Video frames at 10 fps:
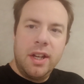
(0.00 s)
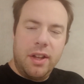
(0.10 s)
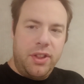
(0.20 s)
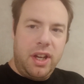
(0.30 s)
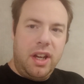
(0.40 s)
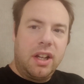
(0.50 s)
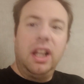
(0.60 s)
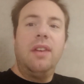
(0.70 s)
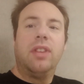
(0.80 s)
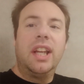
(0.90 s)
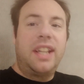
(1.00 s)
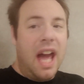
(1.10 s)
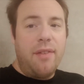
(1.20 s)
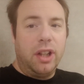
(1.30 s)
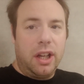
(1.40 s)
The Cleveland
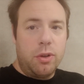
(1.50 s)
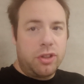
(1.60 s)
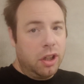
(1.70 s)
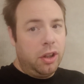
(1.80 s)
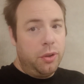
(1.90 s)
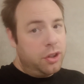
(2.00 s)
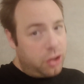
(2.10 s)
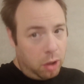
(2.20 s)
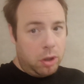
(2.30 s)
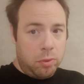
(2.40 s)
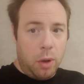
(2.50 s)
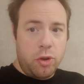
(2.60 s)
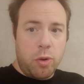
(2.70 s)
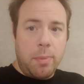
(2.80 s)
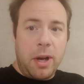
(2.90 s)
Cavaliers conclude this current road
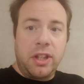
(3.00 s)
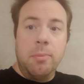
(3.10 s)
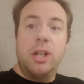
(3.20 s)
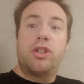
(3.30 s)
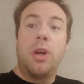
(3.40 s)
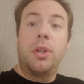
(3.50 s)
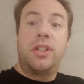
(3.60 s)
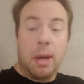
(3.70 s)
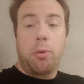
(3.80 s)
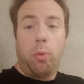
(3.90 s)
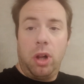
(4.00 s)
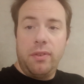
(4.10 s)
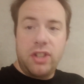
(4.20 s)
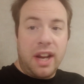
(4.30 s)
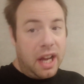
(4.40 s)
trip at the Minnesota
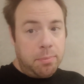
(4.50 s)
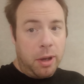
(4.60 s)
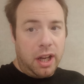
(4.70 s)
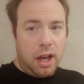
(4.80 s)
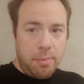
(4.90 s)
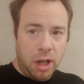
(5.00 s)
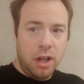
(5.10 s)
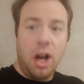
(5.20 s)
Timberwolves at 8 p.m.